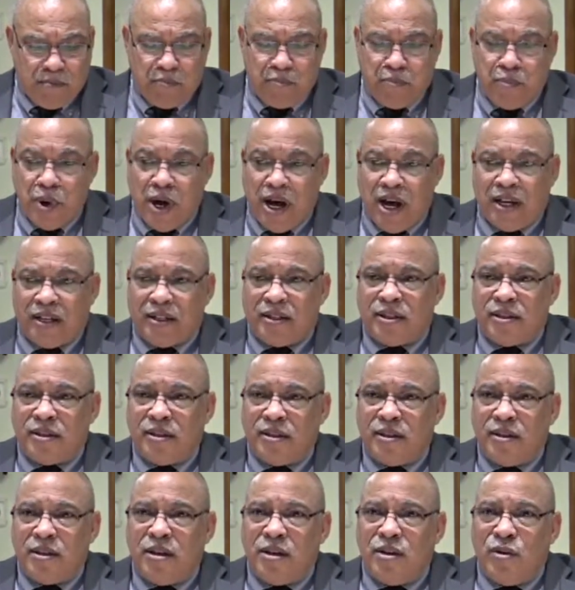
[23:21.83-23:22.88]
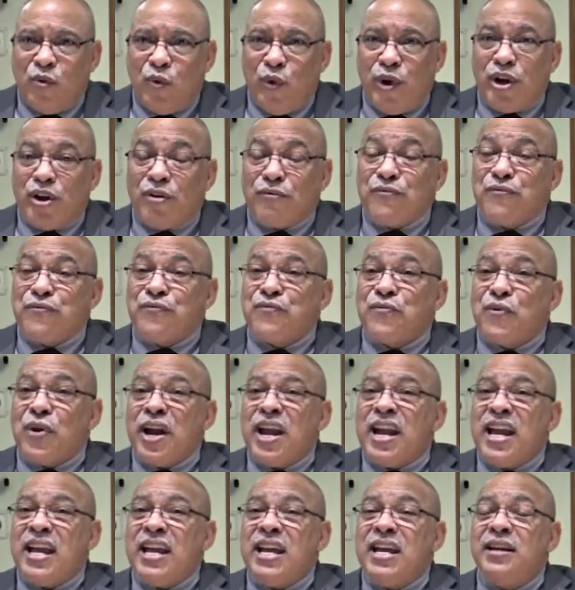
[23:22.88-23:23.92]
But we're
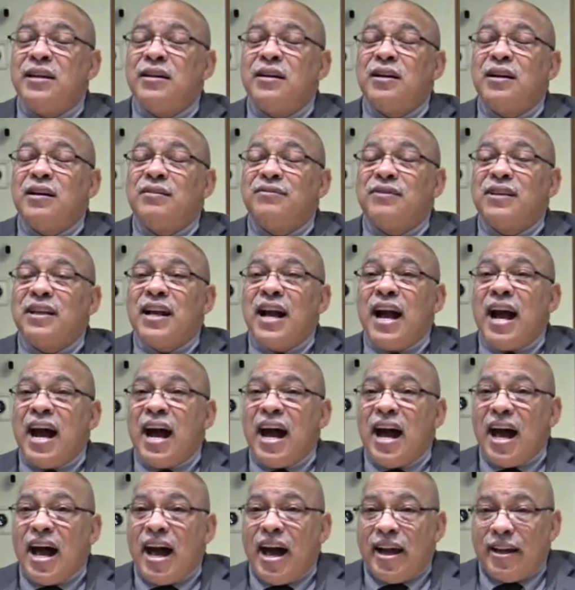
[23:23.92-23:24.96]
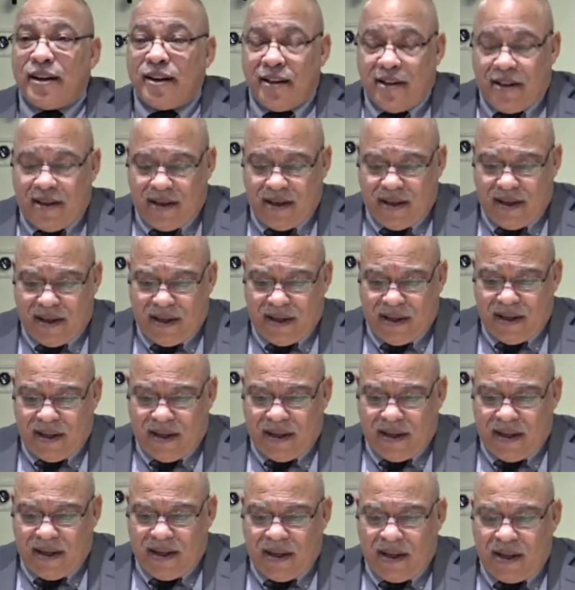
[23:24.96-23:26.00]
afraid of God,
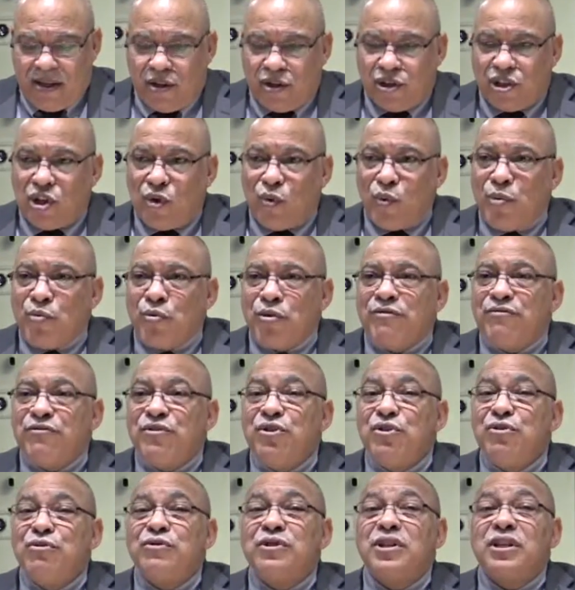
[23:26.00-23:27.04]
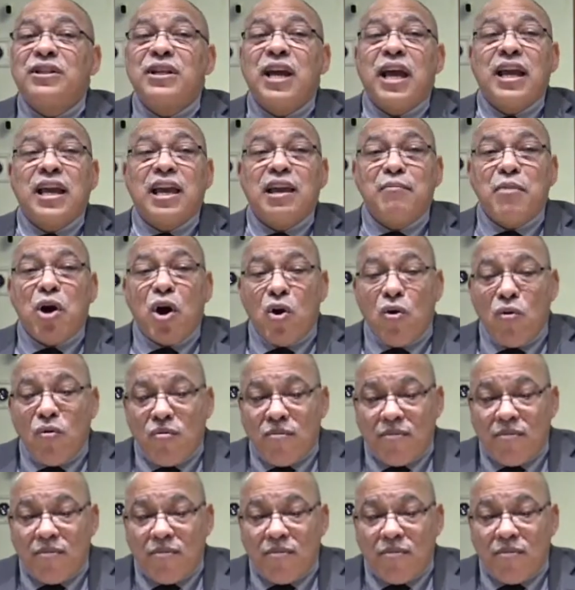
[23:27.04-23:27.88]
so we refuse to take him home.